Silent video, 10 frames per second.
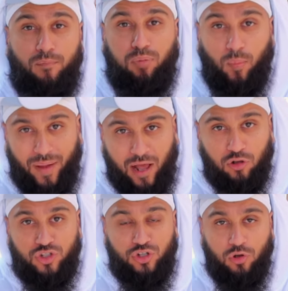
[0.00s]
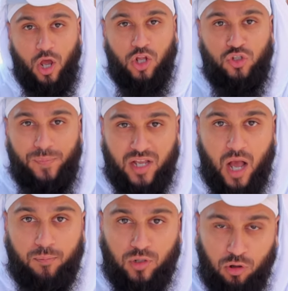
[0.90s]
and propelled you to
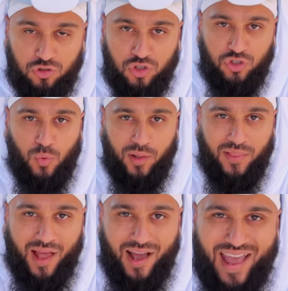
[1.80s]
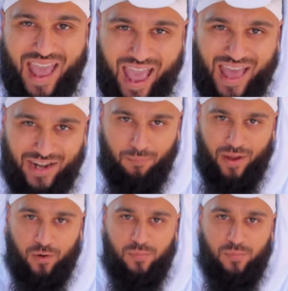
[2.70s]
become closer to Allah and a better